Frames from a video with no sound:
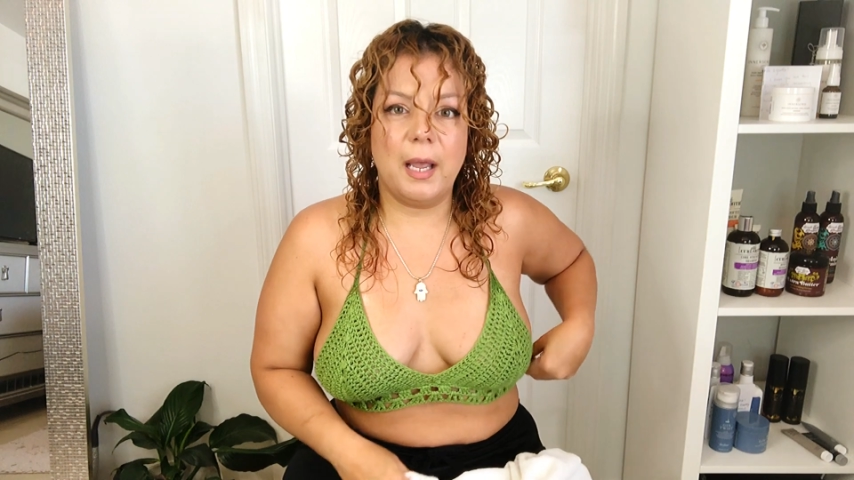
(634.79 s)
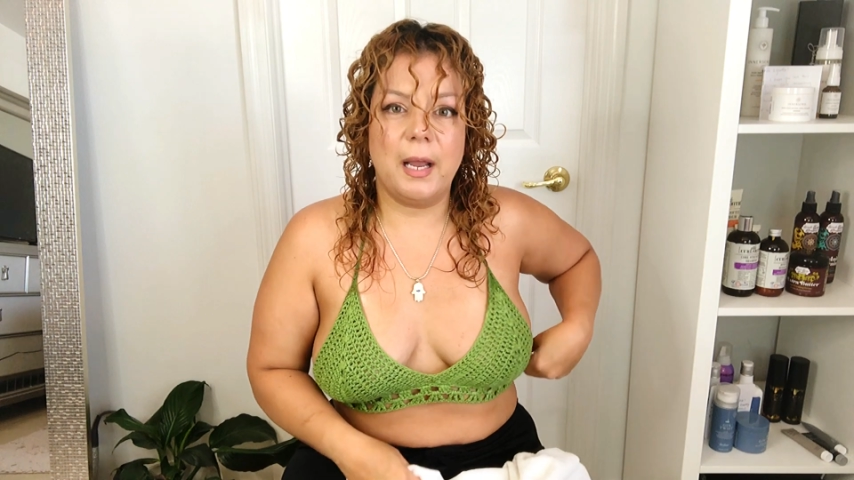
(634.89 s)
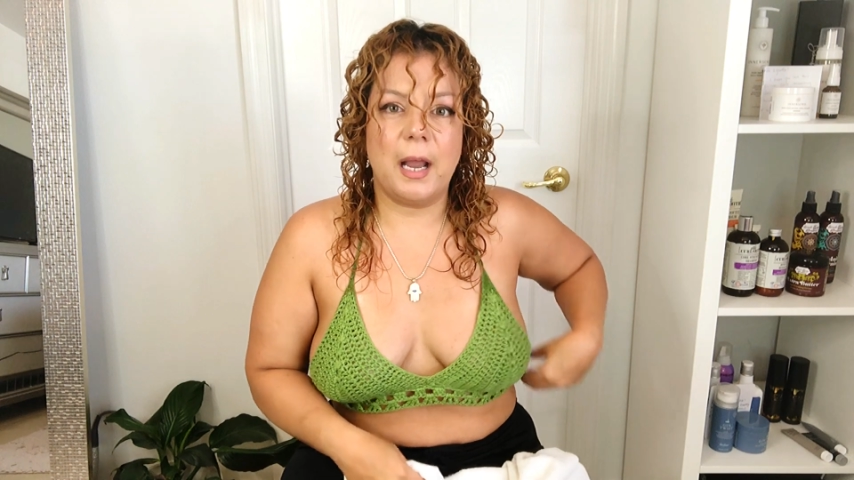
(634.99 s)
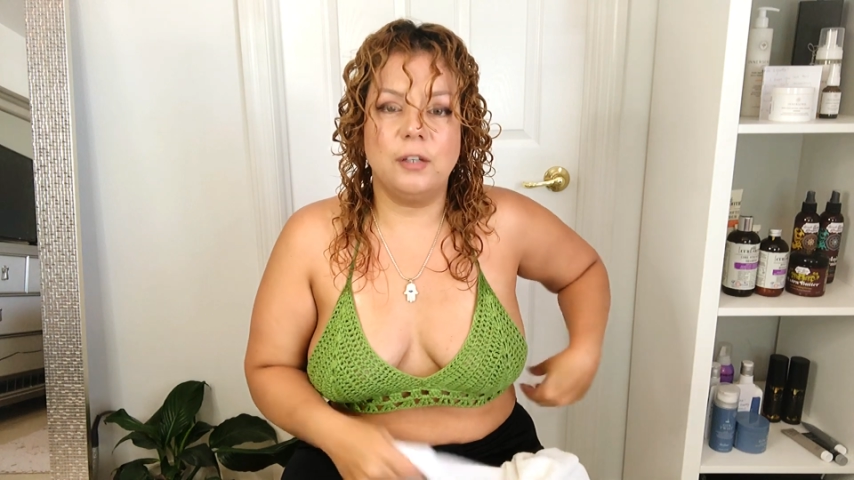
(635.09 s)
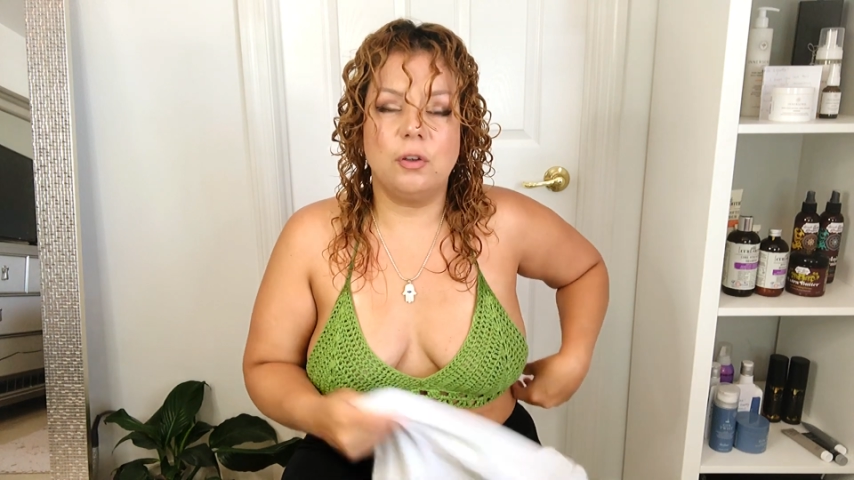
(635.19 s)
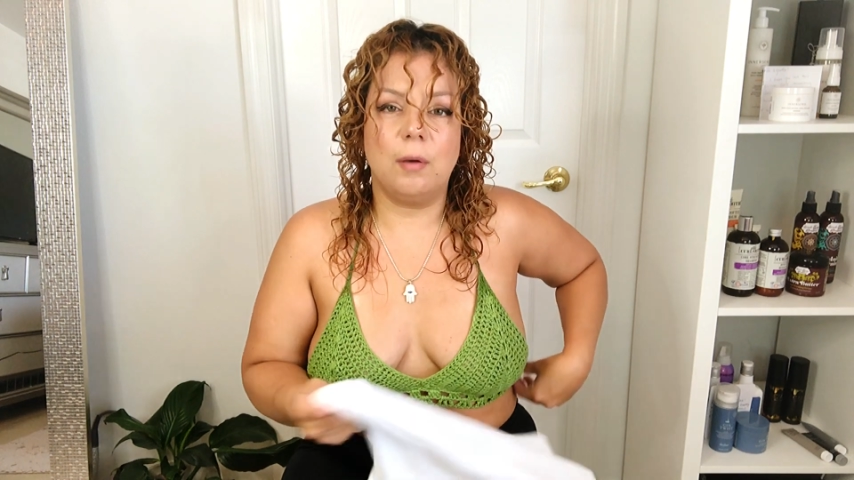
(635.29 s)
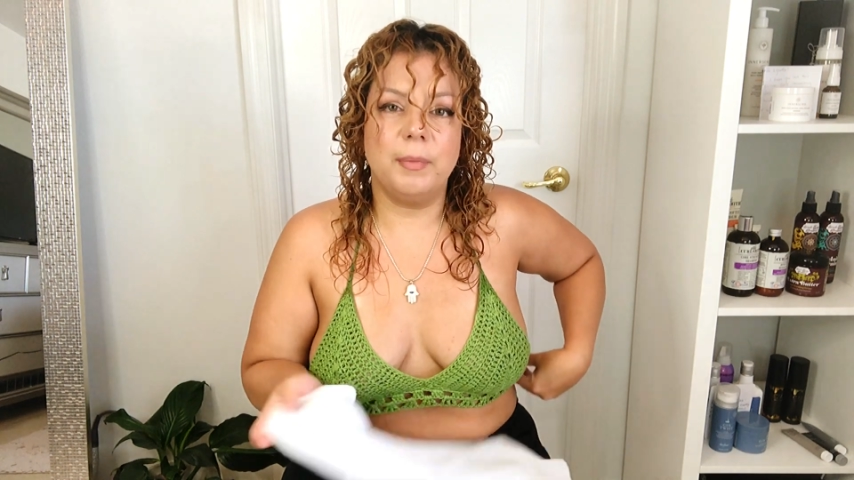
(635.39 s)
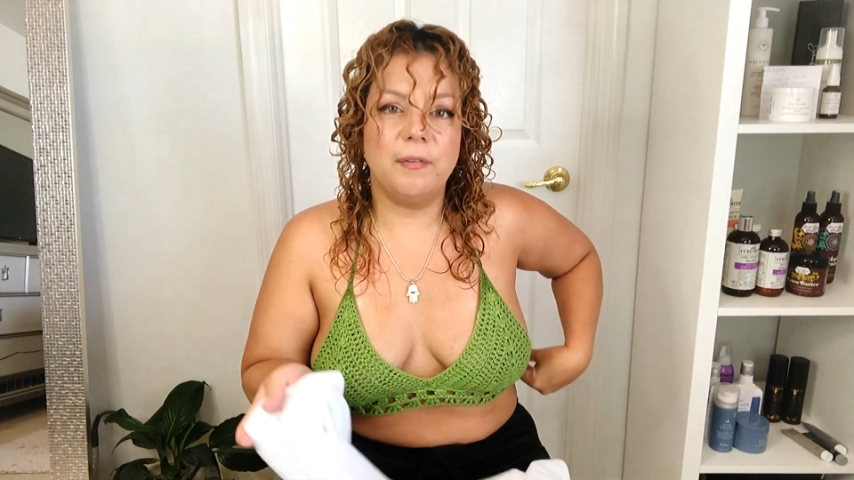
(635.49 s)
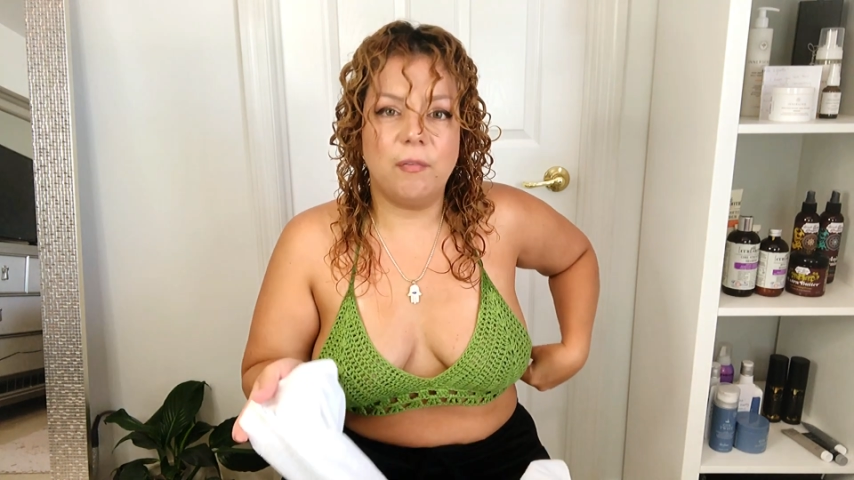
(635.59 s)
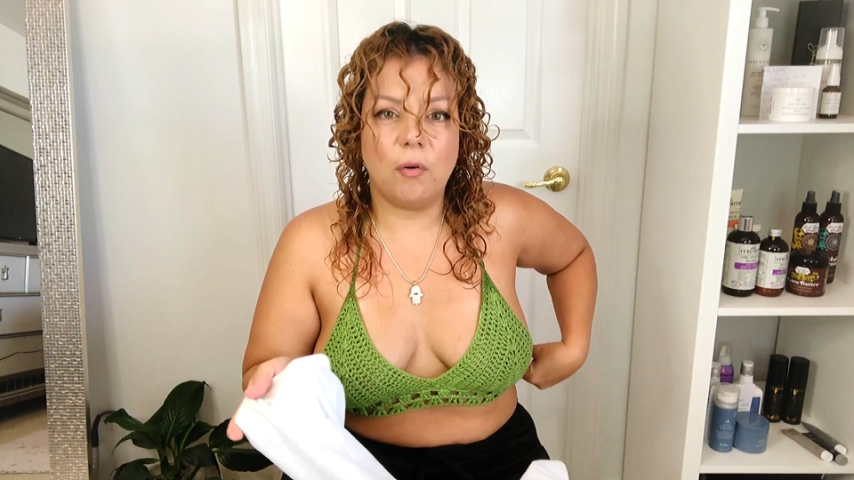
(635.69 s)
And I thought
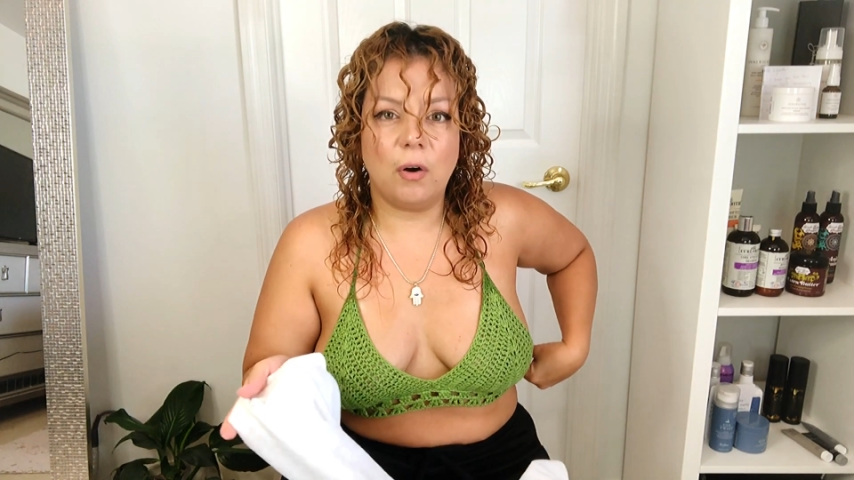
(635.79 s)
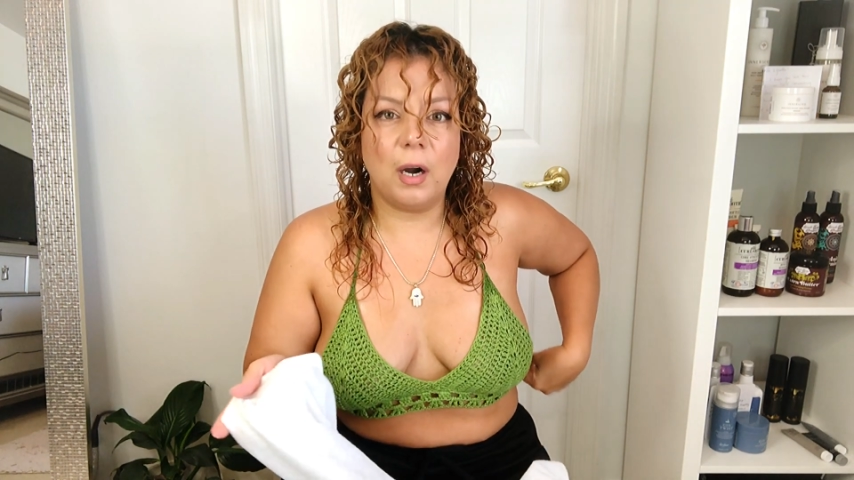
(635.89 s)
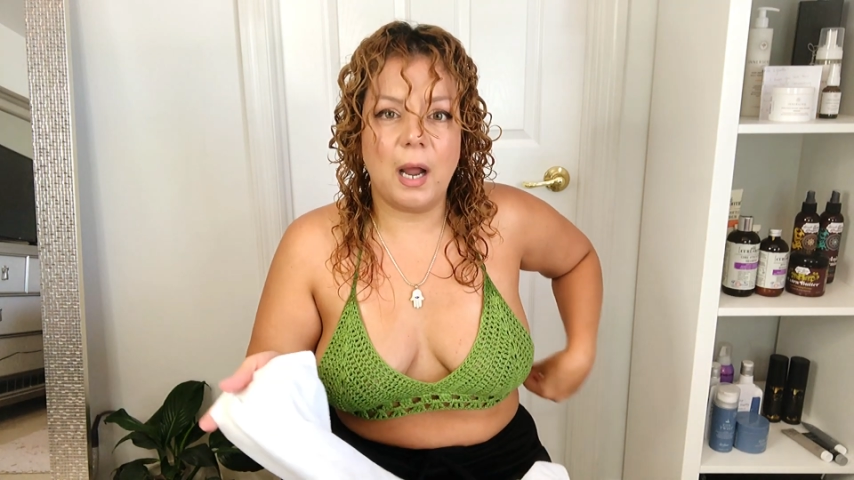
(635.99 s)
before